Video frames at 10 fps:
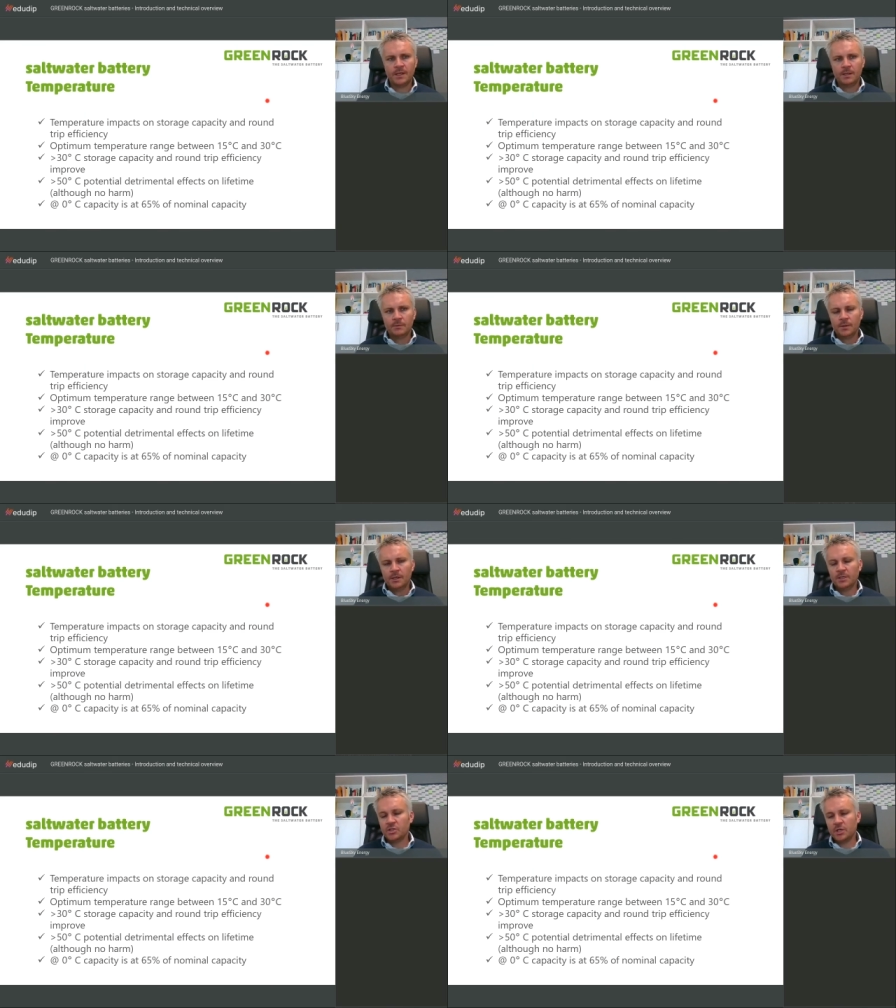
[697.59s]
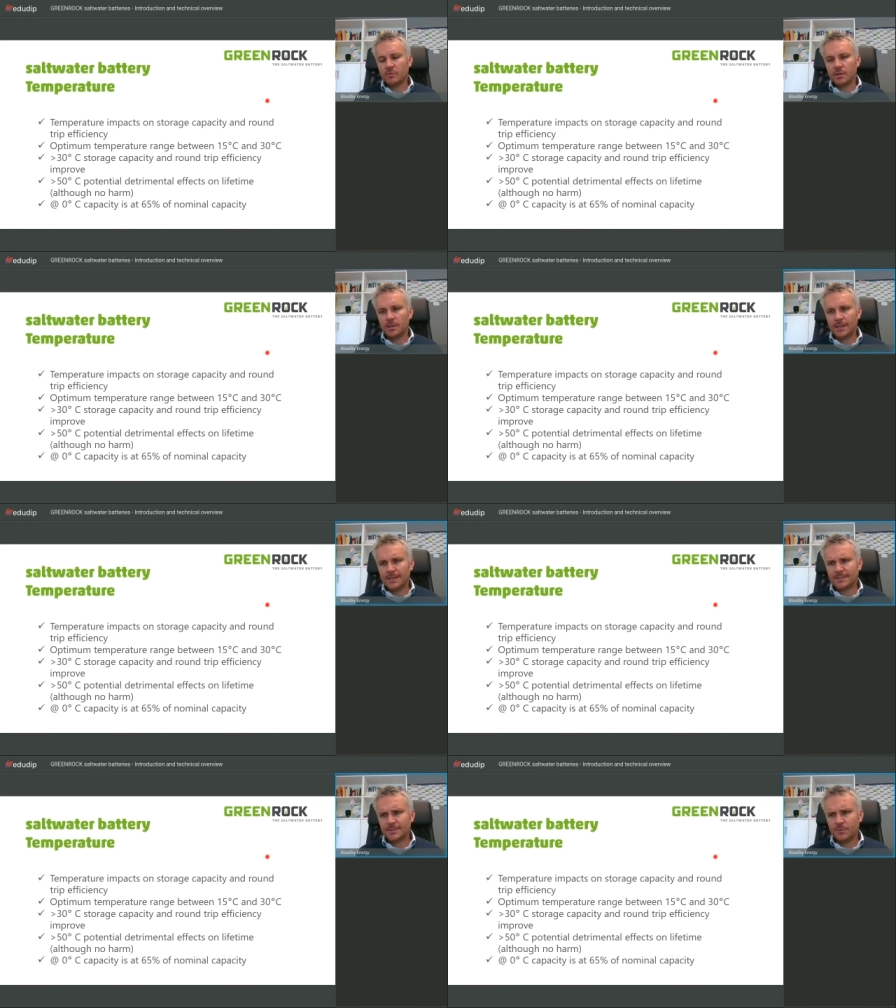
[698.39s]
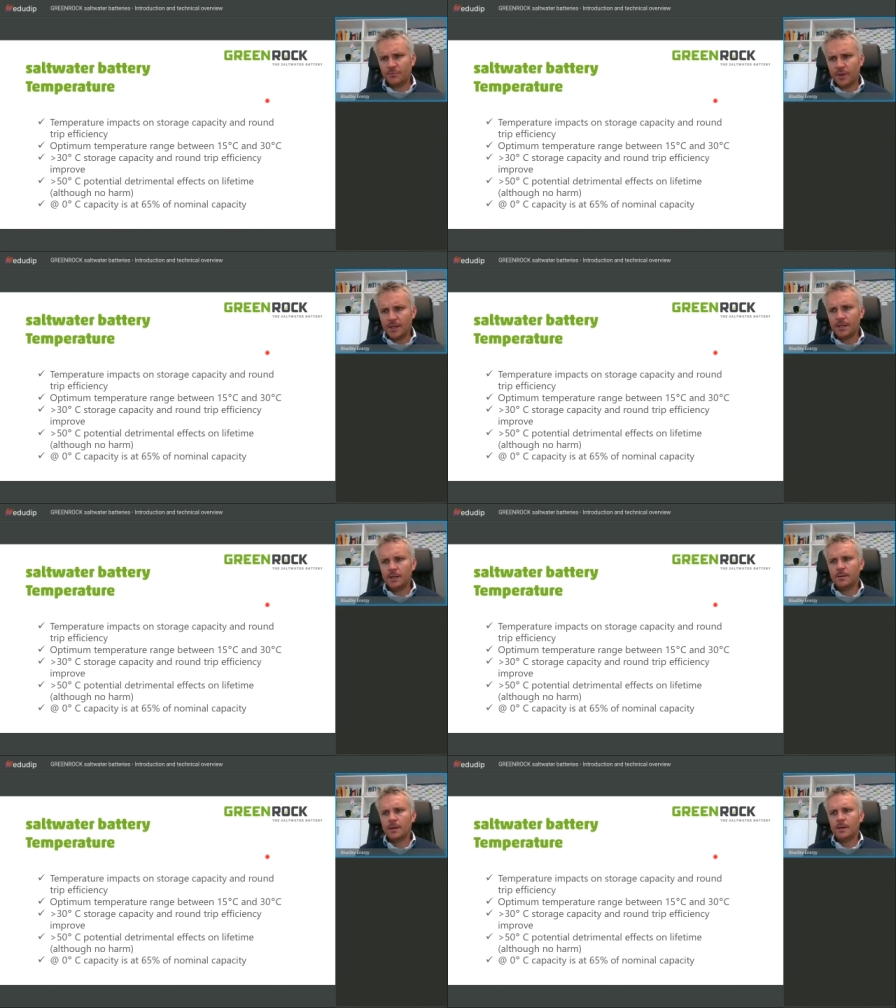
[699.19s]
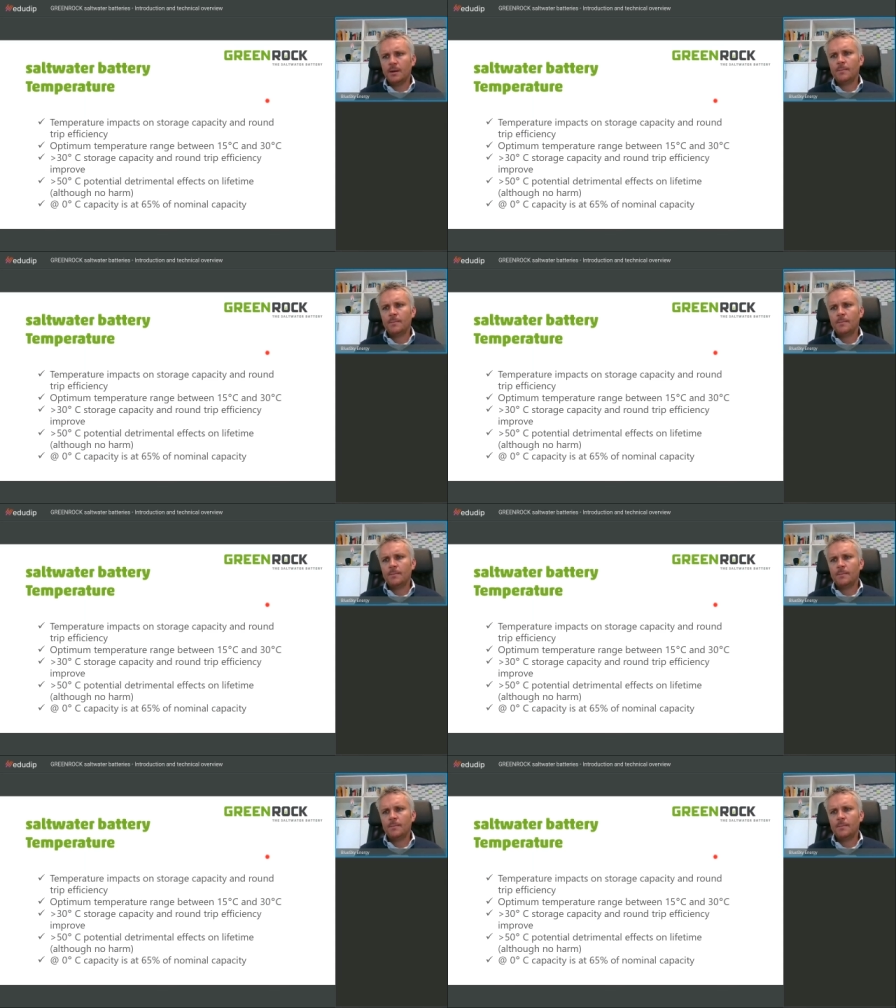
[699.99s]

battery technology, temperature